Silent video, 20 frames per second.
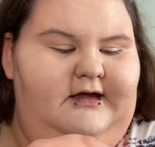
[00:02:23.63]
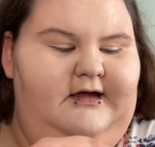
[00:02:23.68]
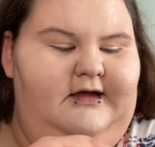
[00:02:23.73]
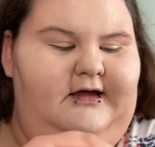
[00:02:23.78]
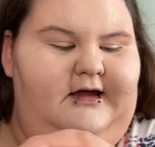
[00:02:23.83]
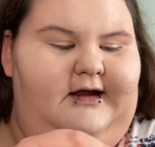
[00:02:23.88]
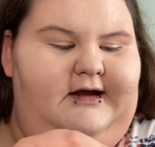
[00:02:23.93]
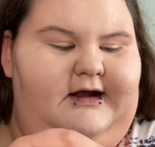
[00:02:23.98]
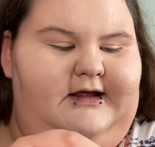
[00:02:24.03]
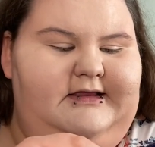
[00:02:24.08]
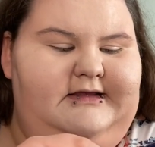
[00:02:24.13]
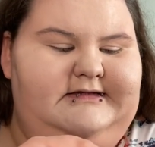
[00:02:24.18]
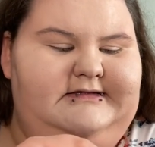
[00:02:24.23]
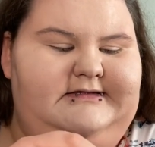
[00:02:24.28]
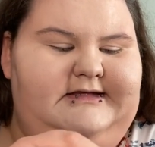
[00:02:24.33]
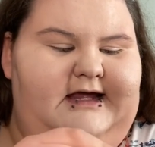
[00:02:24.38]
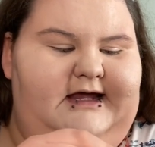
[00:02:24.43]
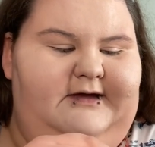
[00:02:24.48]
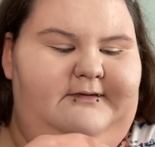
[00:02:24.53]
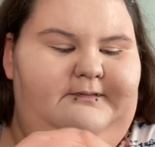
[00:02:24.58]
And I just
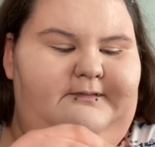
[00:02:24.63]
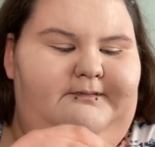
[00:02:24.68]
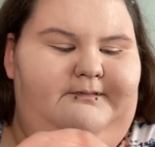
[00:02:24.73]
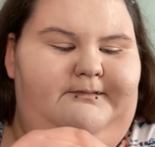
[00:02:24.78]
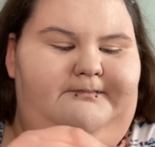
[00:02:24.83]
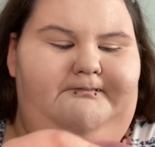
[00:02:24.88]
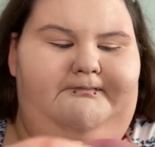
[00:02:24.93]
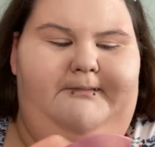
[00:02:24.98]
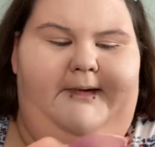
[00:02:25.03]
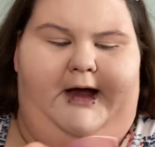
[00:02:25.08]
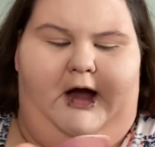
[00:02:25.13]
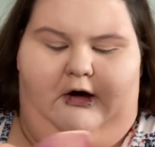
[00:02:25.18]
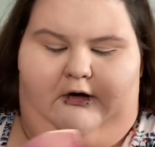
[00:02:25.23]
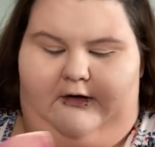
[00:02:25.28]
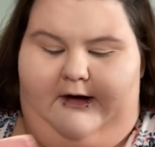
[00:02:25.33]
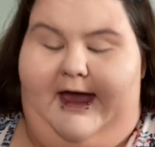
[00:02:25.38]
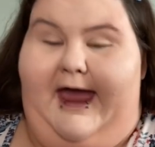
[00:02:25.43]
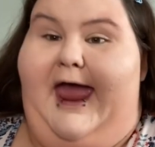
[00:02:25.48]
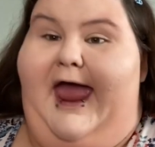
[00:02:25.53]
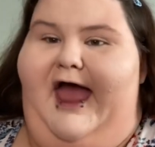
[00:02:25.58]
take big old
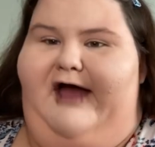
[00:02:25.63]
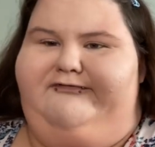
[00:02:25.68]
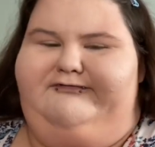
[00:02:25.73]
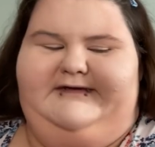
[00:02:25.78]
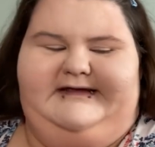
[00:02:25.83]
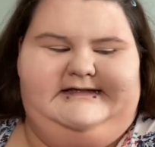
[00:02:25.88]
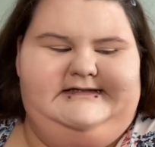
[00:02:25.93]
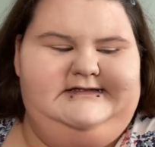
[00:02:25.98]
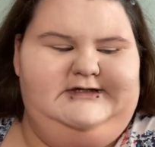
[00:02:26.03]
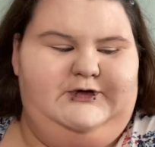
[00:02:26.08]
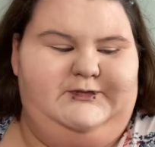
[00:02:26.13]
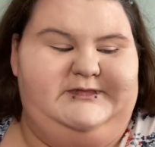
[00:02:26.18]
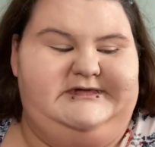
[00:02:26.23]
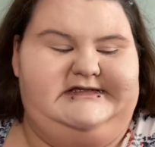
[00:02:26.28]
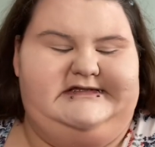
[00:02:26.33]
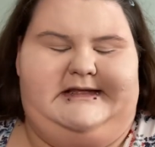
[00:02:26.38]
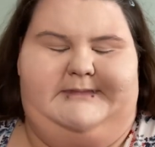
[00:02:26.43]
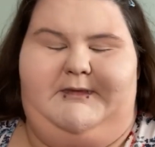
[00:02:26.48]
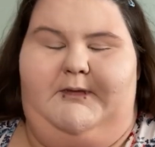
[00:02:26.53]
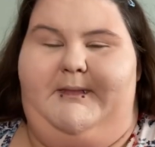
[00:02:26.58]
hefty scoops
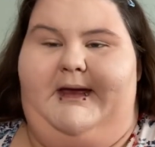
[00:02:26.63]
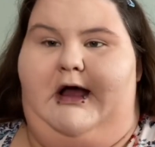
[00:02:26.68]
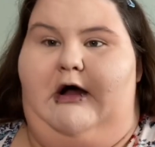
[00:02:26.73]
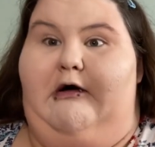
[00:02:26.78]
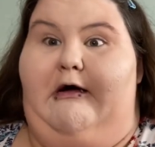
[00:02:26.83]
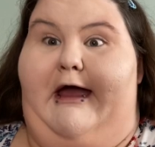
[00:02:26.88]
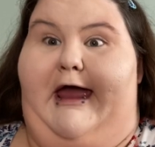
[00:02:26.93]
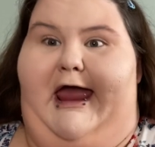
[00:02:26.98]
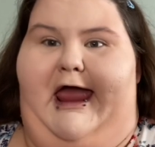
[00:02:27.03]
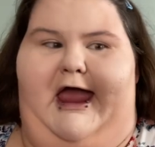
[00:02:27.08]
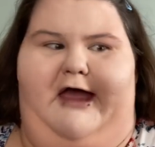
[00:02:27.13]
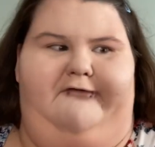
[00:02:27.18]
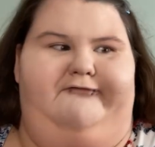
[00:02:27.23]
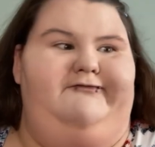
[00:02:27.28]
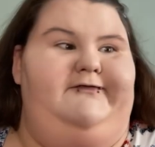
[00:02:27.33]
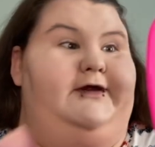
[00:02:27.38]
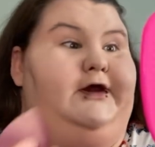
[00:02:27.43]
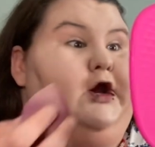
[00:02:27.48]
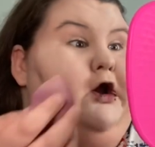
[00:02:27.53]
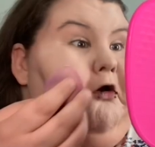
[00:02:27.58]
because I'm a big old
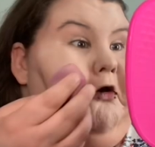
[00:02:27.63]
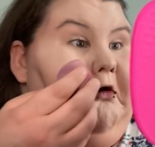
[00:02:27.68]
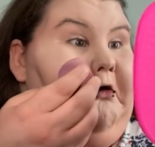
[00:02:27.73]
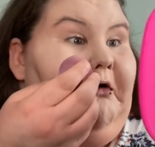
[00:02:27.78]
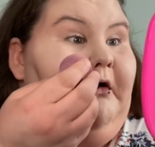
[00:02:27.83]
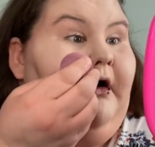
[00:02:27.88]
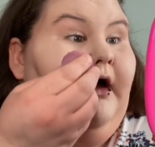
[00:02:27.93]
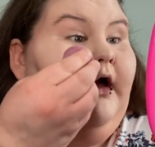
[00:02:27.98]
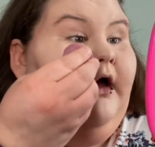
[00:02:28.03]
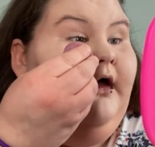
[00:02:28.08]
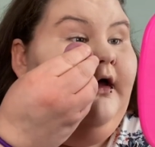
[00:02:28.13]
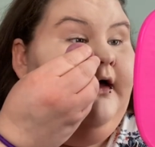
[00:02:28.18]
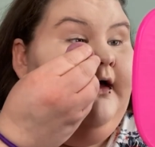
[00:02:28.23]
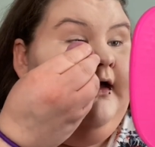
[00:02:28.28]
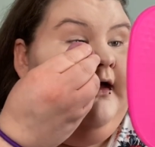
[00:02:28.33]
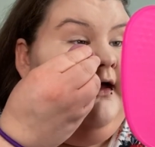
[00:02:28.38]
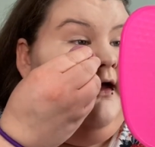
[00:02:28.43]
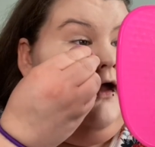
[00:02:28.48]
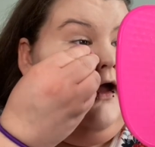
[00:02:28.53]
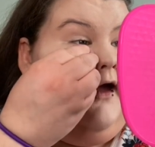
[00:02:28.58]
hefty girl.
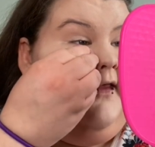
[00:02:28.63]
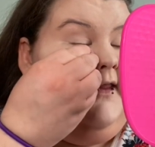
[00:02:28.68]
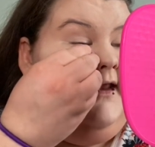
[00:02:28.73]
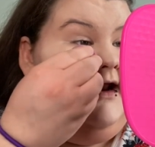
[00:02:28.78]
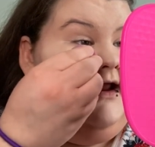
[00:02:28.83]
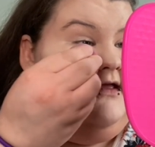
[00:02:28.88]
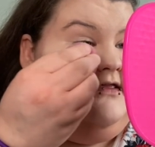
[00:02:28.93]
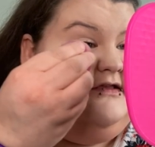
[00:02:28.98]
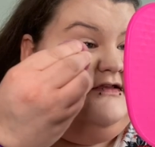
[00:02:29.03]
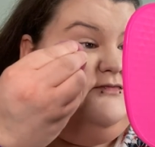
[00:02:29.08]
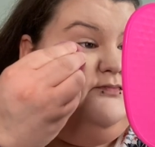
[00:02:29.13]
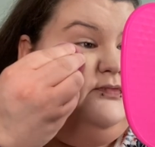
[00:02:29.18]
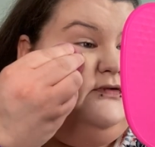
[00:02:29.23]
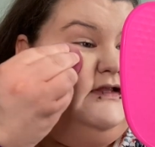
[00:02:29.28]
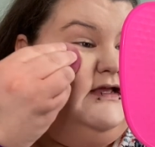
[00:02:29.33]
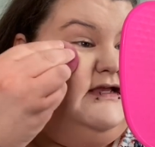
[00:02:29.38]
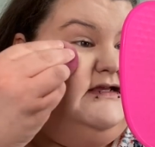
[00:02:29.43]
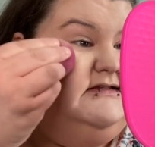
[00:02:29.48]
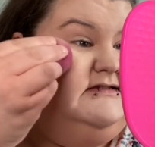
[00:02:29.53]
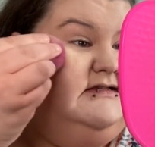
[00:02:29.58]
And then I just
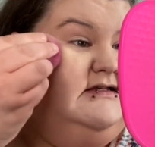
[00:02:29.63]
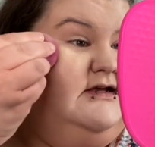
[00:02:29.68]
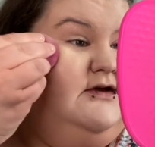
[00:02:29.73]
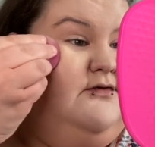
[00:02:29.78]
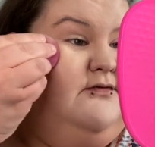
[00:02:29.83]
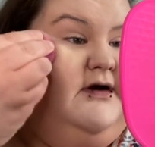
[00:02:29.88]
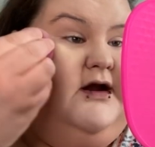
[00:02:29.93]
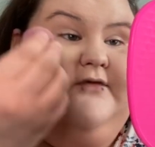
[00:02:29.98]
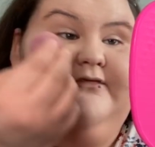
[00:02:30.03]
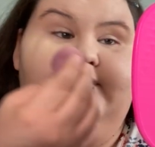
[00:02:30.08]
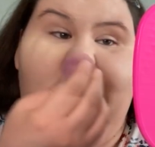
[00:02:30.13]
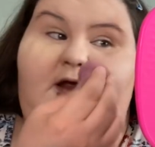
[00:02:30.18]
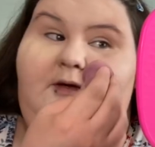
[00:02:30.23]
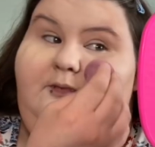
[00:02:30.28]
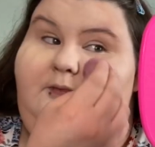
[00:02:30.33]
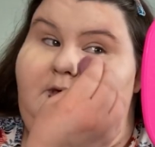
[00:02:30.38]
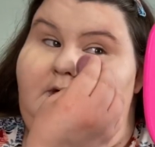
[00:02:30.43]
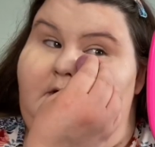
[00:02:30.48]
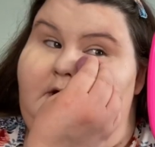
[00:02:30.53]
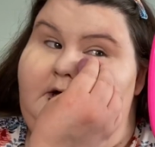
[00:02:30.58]
place it wherever I
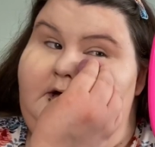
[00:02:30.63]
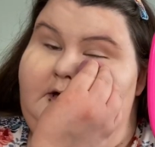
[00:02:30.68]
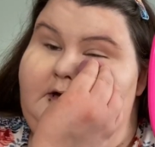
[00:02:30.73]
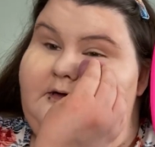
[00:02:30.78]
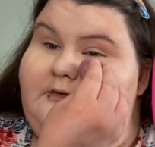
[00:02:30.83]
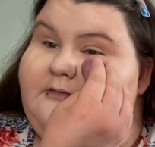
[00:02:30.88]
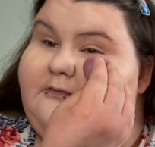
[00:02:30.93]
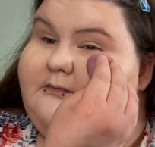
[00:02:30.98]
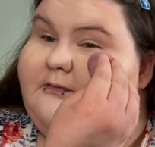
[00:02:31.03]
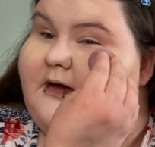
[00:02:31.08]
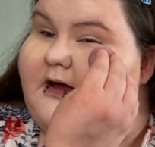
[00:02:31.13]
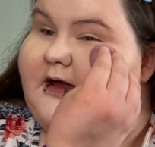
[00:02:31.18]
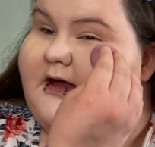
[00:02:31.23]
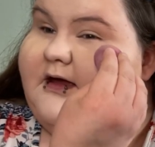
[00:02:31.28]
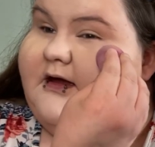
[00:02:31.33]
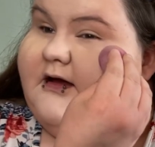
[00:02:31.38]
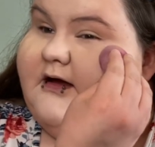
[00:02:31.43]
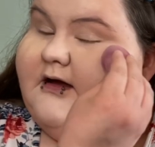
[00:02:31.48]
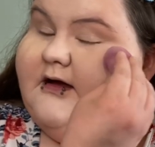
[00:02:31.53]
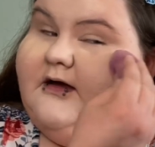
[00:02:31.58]
put my
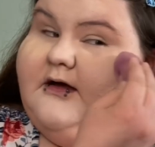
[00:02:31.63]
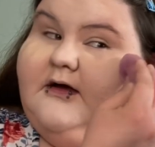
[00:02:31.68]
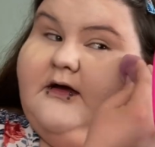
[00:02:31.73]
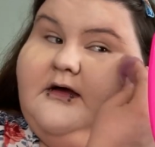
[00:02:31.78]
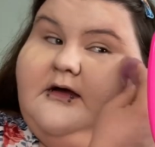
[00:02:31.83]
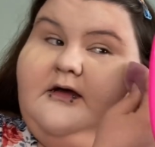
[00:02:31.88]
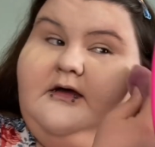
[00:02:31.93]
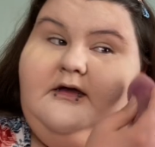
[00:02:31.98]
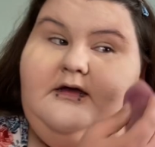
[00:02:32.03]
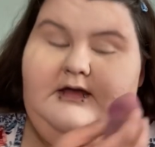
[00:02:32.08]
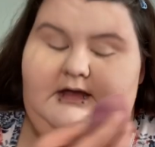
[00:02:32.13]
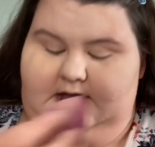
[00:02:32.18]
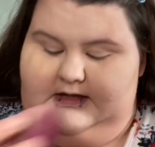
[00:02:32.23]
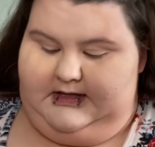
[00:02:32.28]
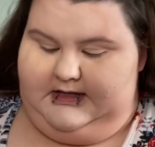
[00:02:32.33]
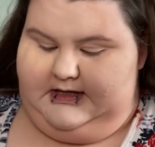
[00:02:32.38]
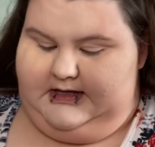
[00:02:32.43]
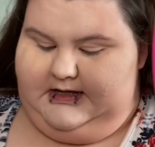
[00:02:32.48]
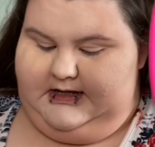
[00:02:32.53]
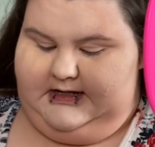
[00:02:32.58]
uh,
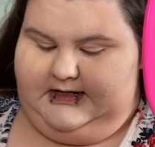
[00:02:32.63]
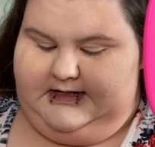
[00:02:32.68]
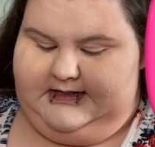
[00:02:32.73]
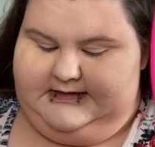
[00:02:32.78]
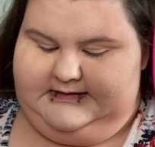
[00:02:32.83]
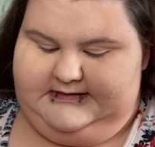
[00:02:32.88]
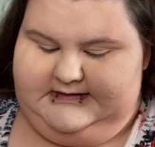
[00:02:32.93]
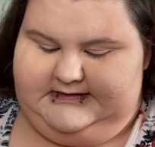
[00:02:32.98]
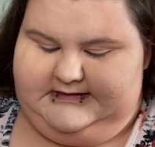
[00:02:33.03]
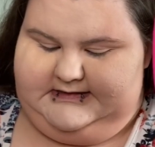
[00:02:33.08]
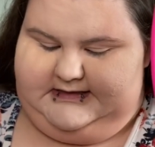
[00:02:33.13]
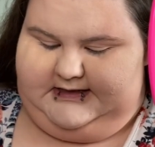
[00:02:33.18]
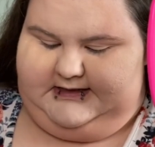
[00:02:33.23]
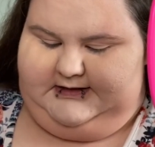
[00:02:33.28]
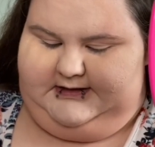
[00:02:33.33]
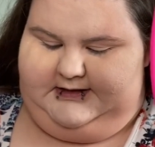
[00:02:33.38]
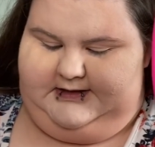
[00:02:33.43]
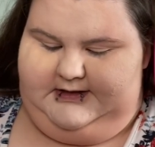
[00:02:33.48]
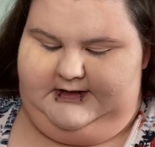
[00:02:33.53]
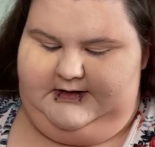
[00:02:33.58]

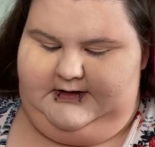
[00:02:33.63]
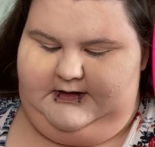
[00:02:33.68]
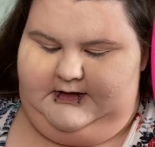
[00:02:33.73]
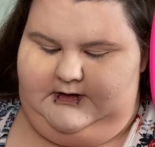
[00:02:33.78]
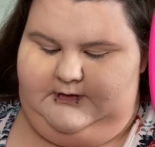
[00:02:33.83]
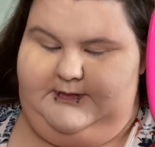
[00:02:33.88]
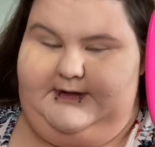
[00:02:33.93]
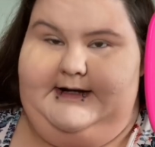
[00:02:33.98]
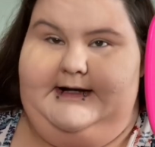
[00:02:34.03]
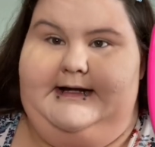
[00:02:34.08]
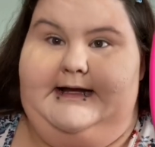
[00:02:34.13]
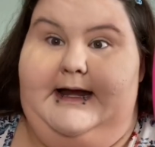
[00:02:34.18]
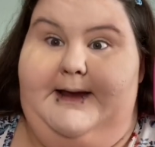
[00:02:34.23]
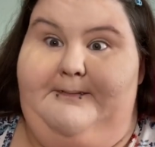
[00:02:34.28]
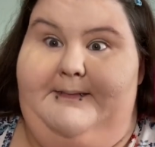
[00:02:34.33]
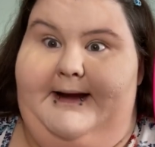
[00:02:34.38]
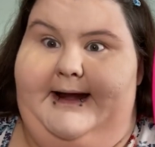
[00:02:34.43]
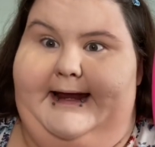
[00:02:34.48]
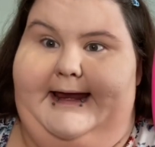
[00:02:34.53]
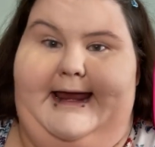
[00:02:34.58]
concealer. Dip it
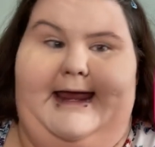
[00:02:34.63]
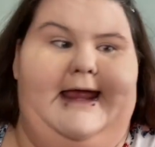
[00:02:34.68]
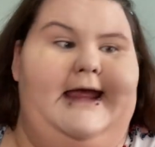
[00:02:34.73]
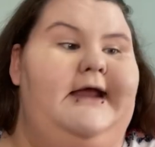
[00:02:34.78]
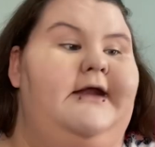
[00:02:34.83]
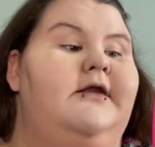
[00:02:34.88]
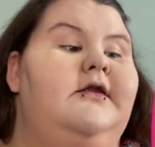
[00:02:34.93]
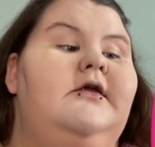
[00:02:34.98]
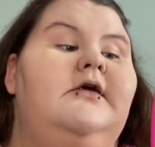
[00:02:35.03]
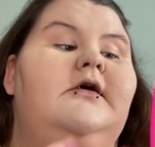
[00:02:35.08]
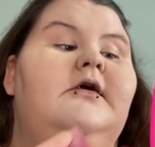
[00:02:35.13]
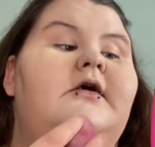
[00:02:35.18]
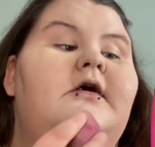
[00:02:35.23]
dipping again.